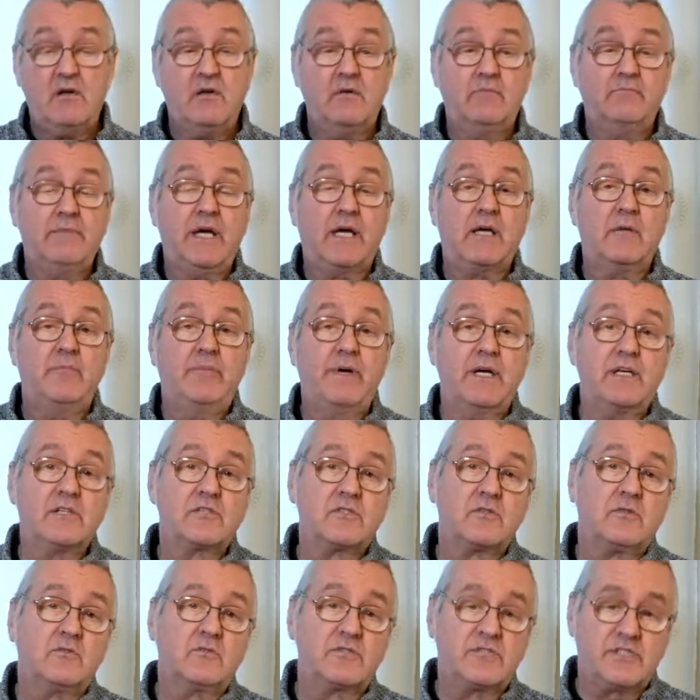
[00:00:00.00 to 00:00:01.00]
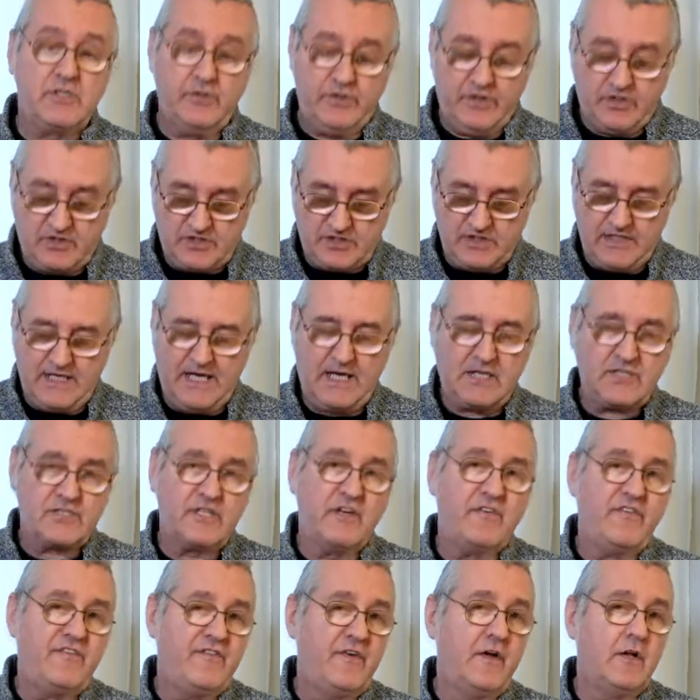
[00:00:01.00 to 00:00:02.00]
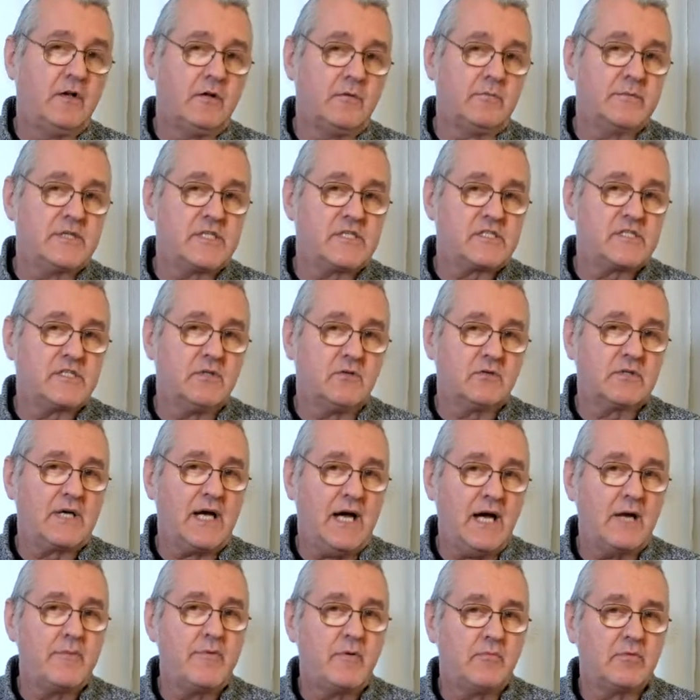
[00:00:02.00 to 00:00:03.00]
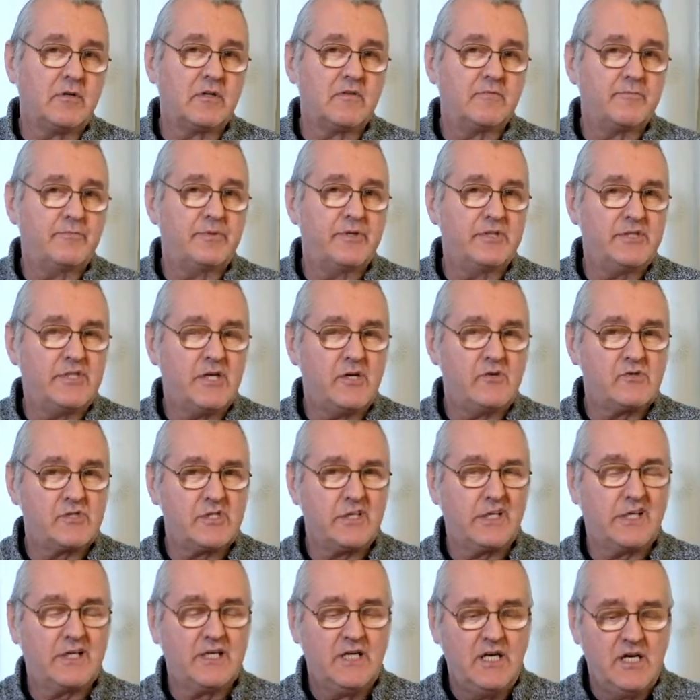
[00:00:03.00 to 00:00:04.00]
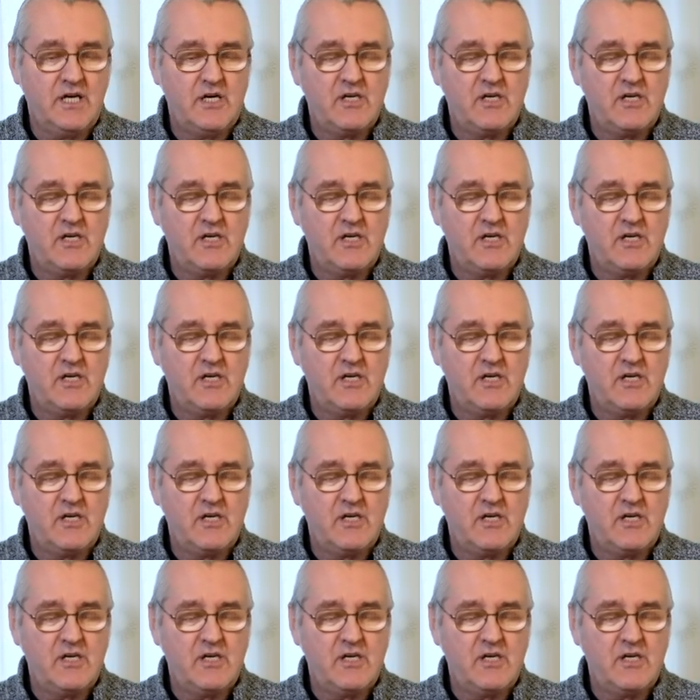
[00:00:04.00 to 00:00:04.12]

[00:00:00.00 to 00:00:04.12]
megapixels so you can see actually film is still capable of producing